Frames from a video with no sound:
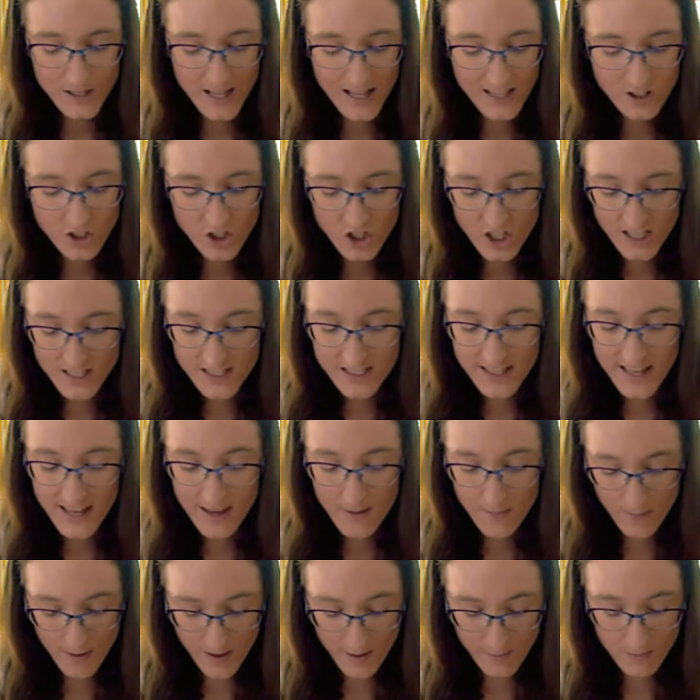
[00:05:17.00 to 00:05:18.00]
so let's
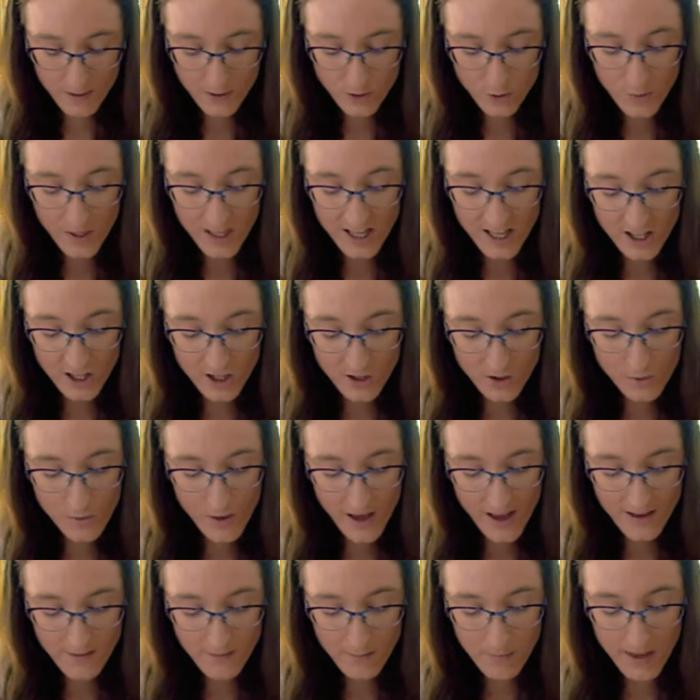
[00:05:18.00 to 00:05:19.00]
just keep it between
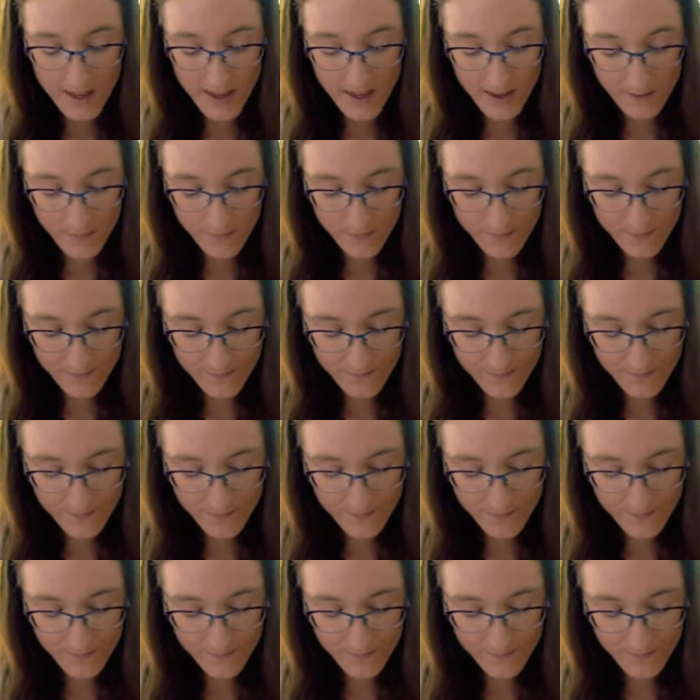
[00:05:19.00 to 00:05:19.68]
you and me.